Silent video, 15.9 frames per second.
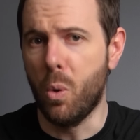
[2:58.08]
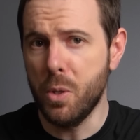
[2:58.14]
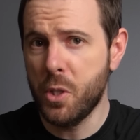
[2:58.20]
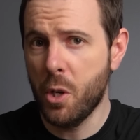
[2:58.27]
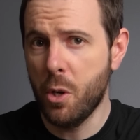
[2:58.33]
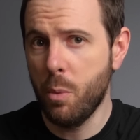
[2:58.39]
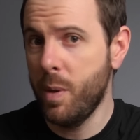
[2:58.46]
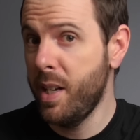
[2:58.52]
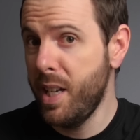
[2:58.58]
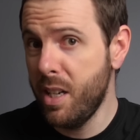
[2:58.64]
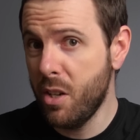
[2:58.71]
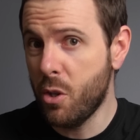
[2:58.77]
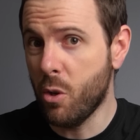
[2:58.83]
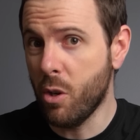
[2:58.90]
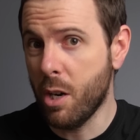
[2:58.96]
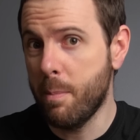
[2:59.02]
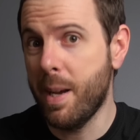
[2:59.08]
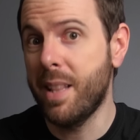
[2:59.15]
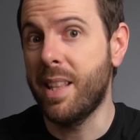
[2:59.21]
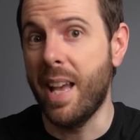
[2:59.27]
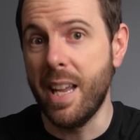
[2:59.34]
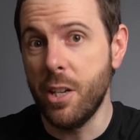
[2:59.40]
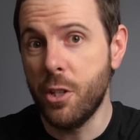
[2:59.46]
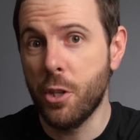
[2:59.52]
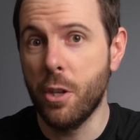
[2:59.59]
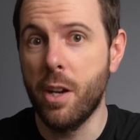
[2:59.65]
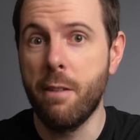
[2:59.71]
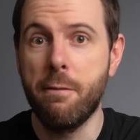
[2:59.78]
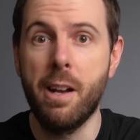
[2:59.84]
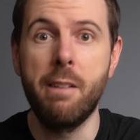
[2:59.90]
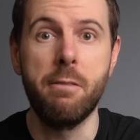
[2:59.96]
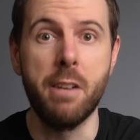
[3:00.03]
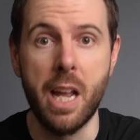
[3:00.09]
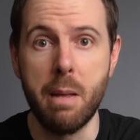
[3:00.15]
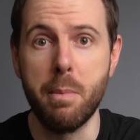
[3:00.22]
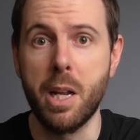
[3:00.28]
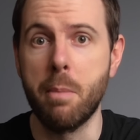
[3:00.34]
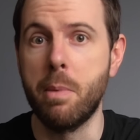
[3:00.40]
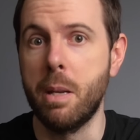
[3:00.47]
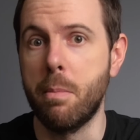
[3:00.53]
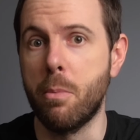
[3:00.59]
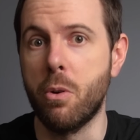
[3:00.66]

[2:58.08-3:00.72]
Also, we need to talk about the H35 naming a bit